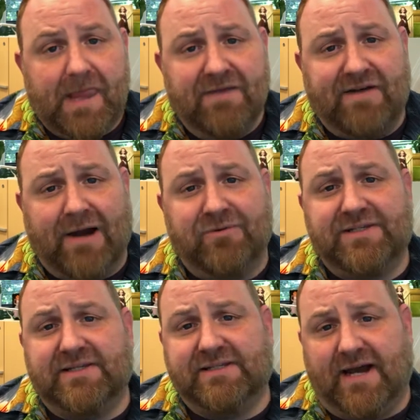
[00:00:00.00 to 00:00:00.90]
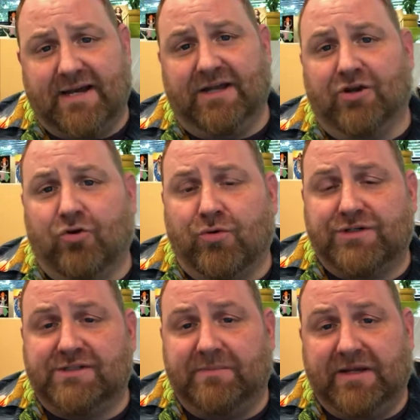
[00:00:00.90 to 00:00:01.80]
if I was designing a
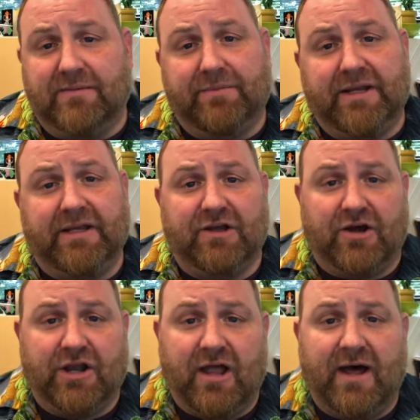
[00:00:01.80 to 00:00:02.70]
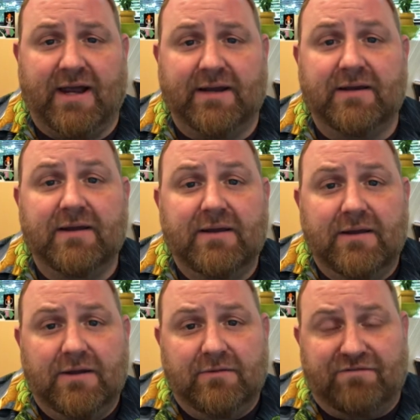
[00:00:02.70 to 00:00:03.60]
course to be completely online,
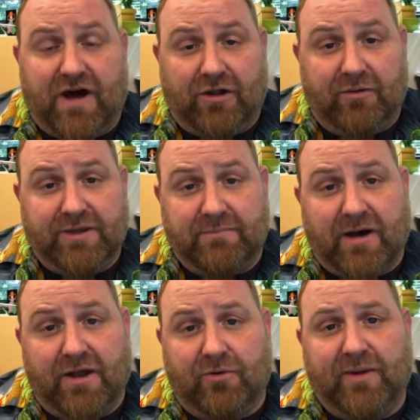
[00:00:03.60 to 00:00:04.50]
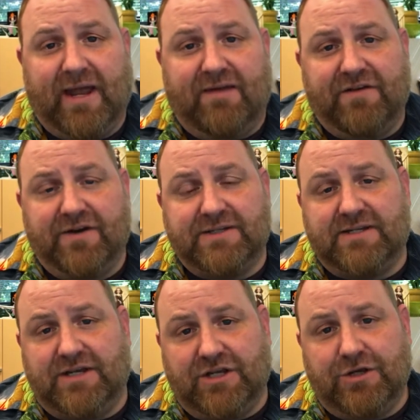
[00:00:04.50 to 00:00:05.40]
following the model we have here at
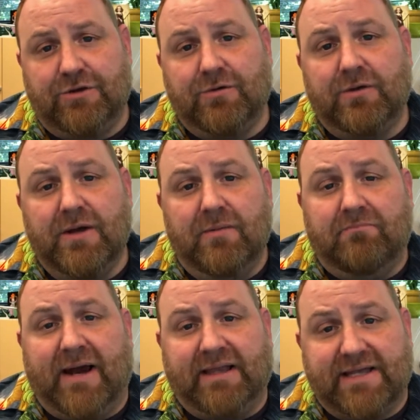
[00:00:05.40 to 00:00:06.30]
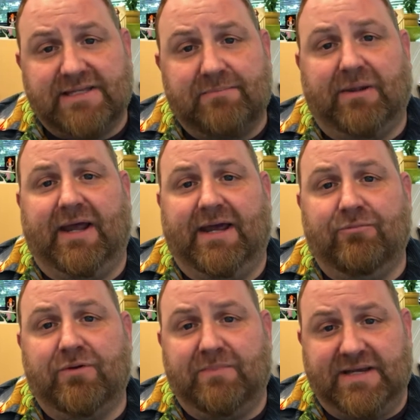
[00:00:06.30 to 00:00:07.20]
CityU, my lesson
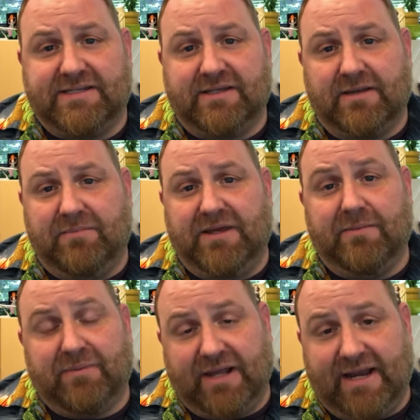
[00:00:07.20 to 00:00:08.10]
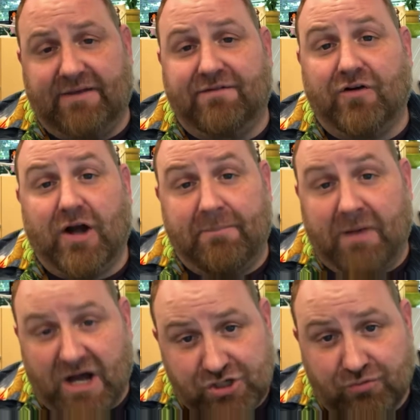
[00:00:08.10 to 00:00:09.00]
plan would basically be the plan for a
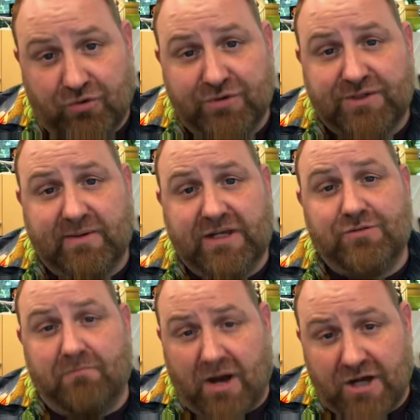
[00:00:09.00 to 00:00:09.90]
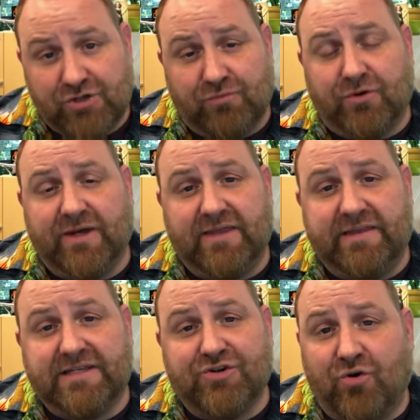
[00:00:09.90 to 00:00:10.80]
module. So each module in
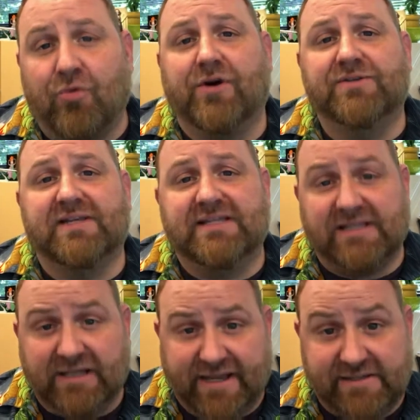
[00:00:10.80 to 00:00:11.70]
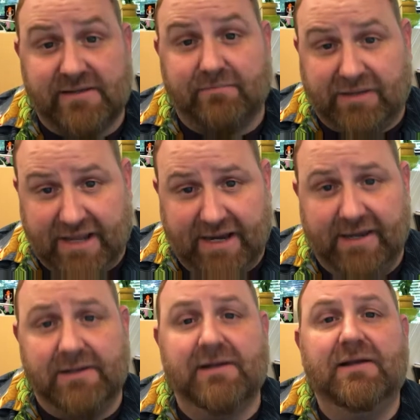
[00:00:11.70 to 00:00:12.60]
this course is a lesson
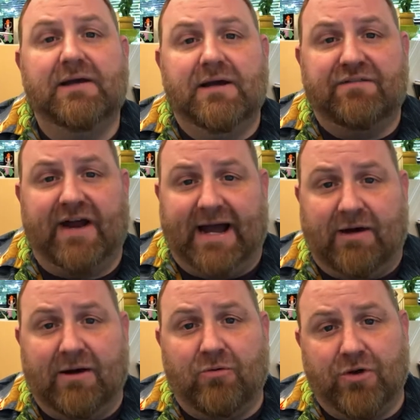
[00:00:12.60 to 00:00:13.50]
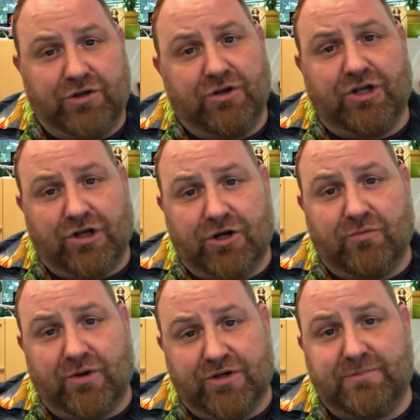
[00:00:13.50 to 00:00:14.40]
plan for how I want you to
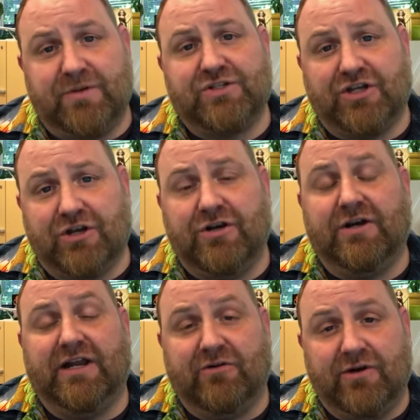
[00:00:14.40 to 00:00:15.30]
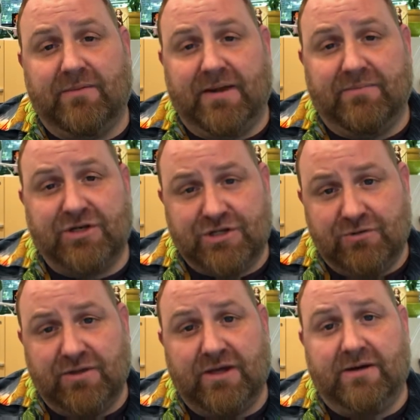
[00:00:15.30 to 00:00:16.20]
learn what you're supposed to learn in order to be able to
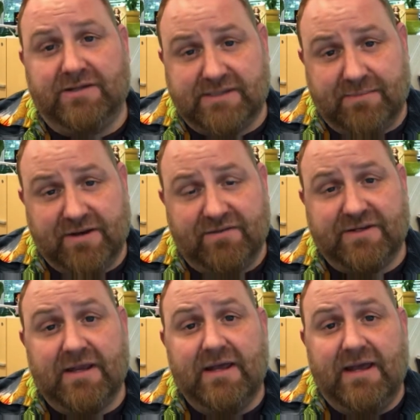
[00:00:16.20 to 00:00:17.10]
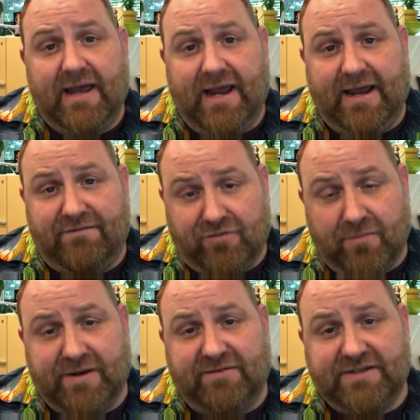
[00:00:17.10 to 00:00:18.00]
do the summative and
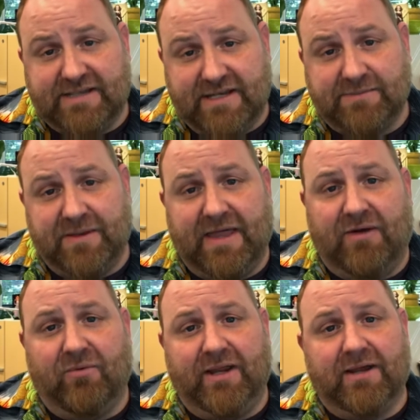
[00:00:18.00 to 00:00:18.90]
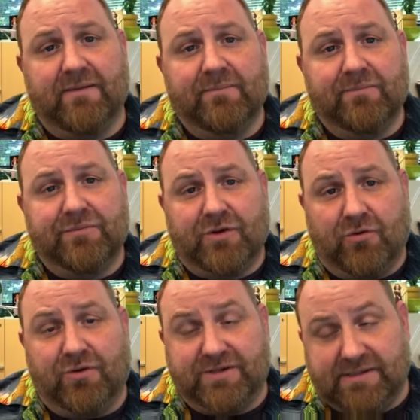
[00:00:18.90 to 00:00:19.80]
formative assessment that week,
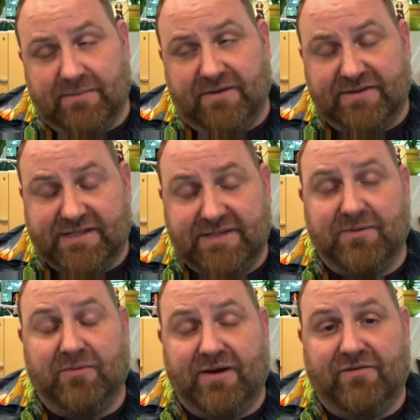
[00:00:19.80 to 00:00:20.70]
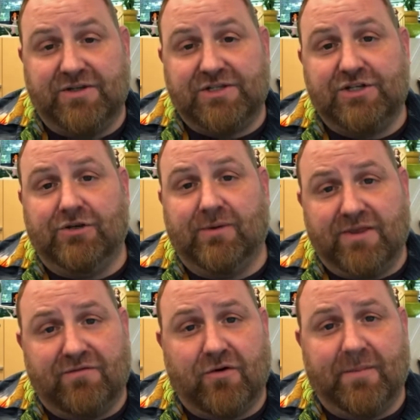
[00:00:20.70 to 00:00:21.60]
or the summative assessment whenever it's due,
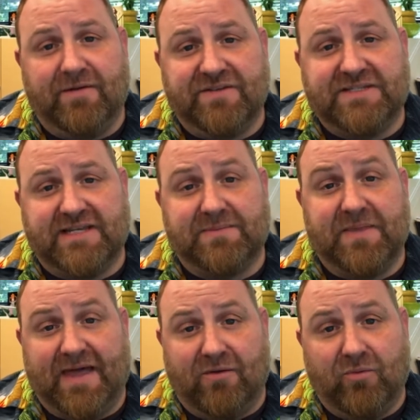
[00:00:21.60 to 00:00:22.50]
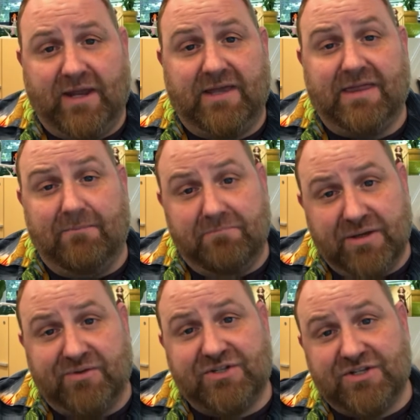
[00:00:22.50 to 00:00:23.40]
and the formative assessment that week that
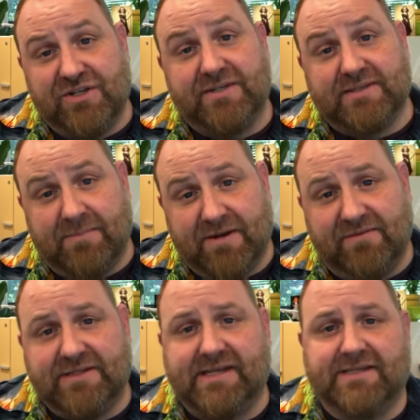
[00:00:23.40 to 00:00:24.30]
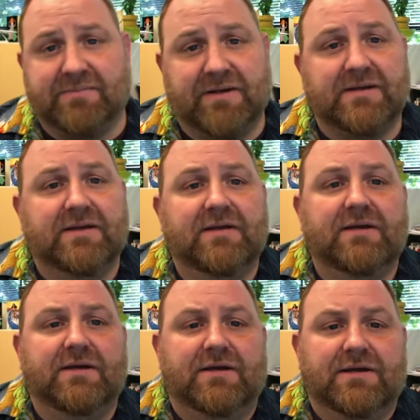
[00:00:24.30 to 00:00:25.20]
builds to the summative assessment.
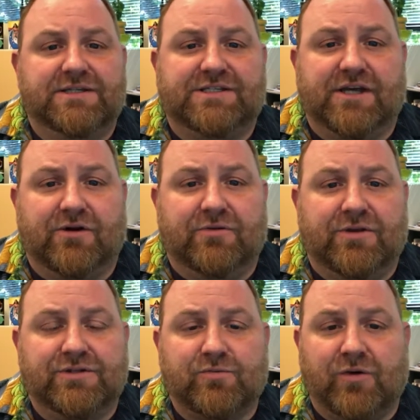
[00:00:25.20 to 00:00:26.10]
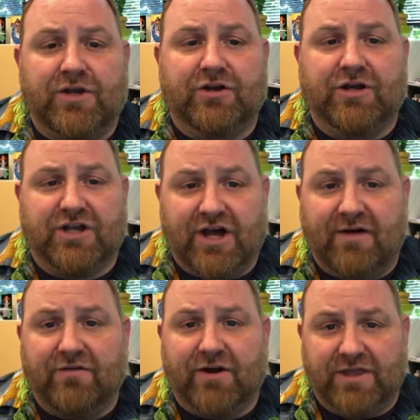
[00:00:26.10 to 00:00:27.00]
So this is what you're going to
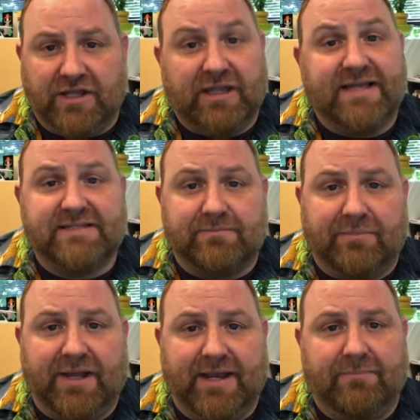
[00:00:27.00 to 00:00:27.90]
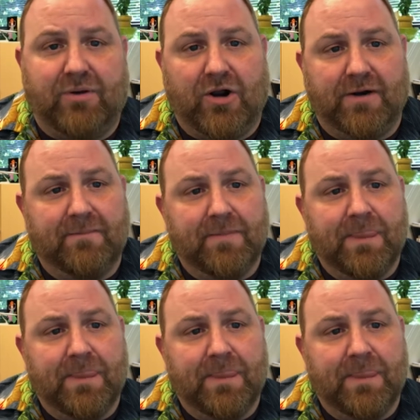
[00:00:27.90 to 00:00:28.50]
cover in the lesson plan part.